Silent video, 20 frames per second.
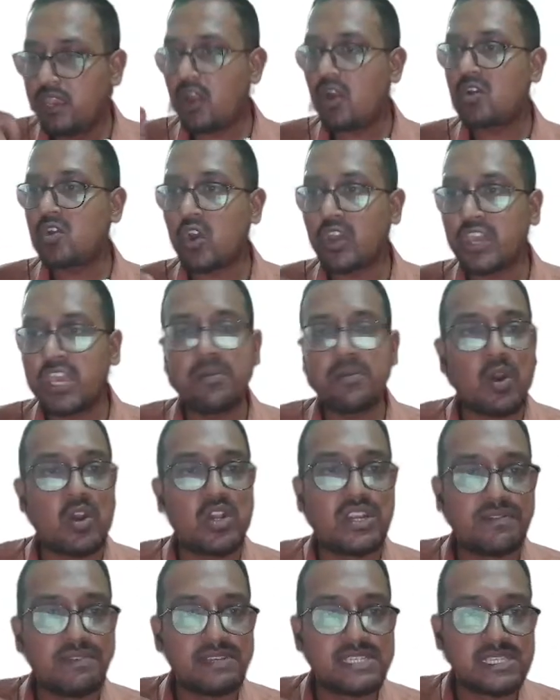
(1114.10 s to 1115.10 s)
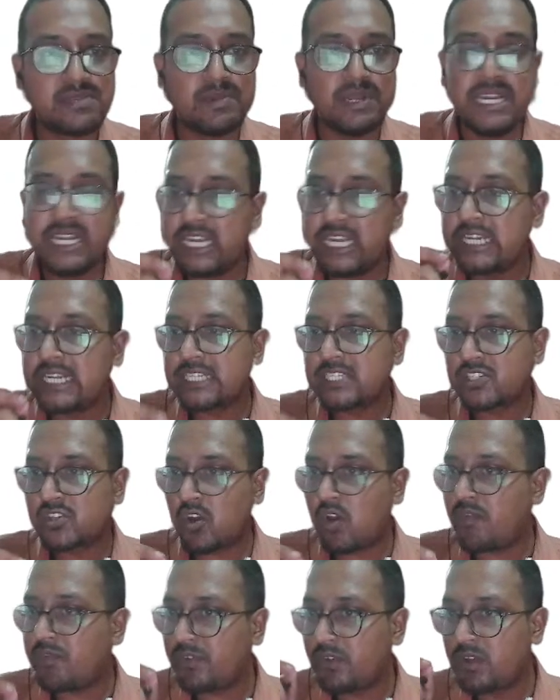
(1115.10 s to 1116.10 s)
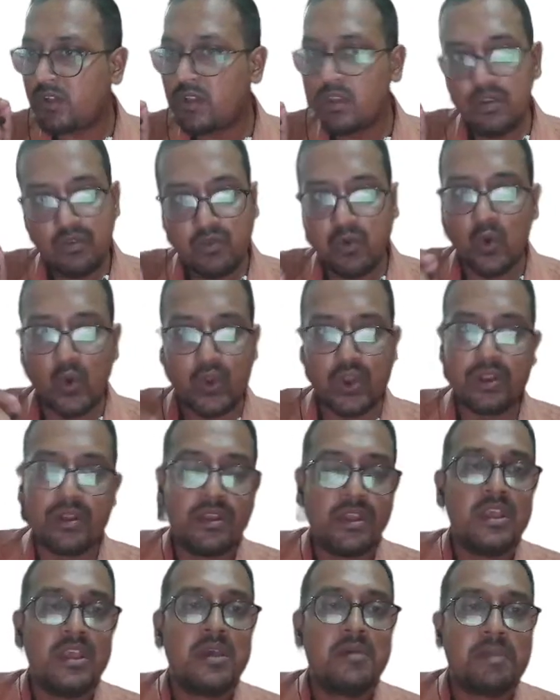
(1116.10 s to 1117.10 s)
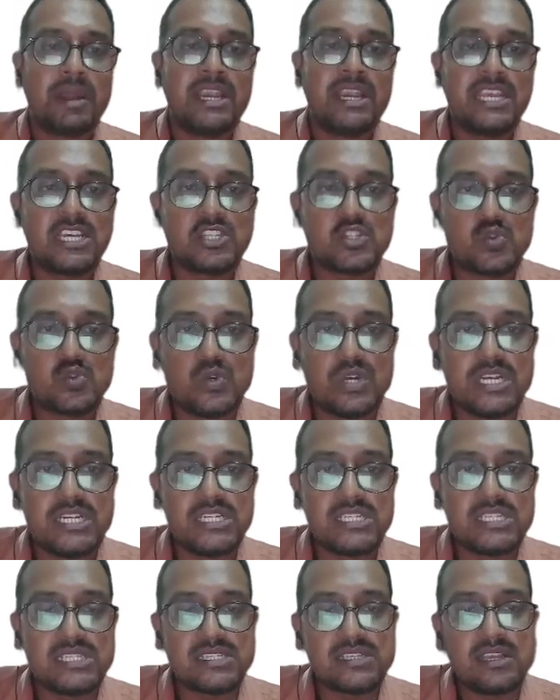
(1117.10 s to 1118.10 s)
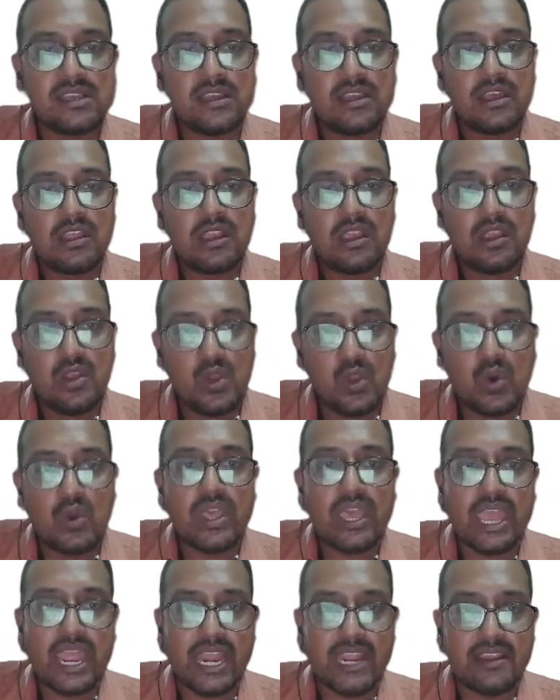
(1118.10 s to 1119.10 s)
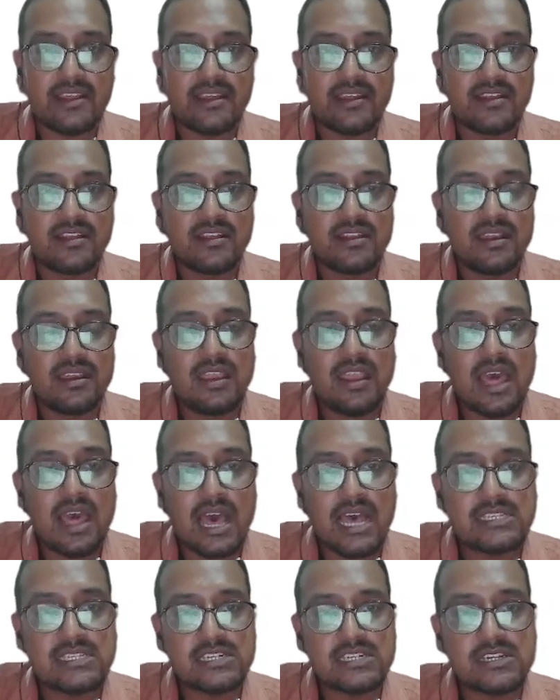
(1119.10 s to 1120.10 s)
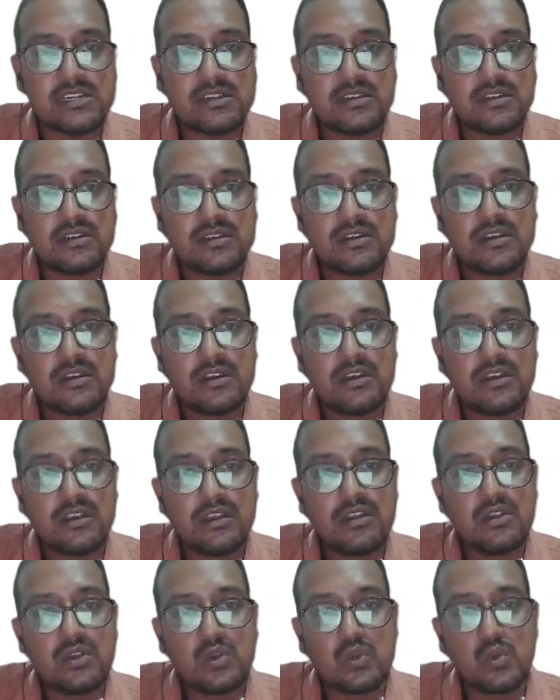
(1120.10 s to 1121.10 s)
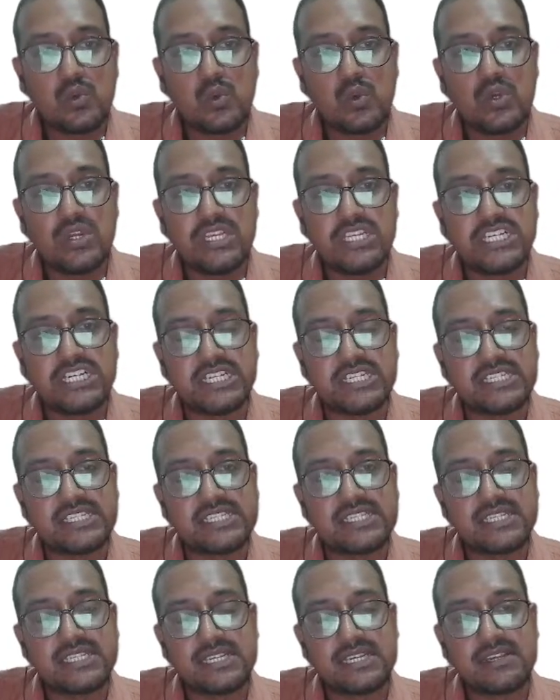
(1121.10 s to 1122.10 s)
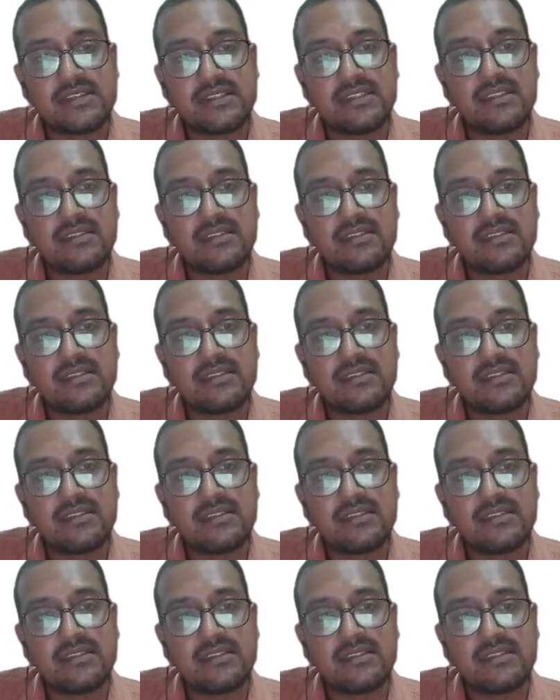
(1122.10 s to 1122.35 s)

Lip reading: Now talking about divisibility test of 4. My dear students, look at last 2 digits.